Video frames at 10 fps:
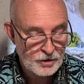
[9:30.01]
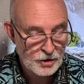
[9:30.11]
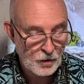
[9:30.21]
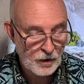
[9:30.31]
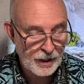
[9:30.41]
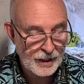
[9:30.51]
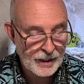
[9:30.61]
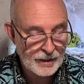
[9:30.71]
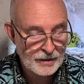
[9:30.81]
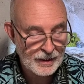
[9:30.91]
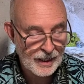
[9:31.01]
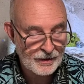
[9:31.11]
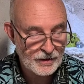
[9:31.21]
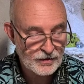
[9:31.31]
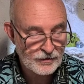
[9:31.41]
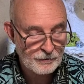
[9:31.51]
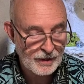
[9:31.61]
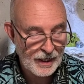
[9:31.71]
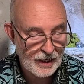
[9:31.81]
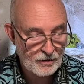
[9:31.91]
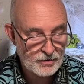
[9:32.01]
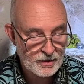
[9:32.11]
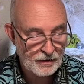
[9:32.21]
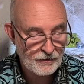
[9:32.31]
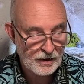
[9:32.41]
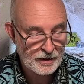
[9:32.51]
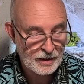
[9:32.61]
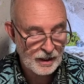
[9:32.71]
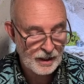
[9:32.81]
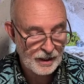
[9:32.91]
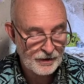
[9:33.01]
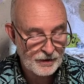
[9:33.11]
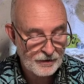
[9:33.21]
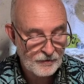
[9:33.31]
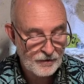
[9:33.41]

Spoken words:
Joy and gladness from the house of our God.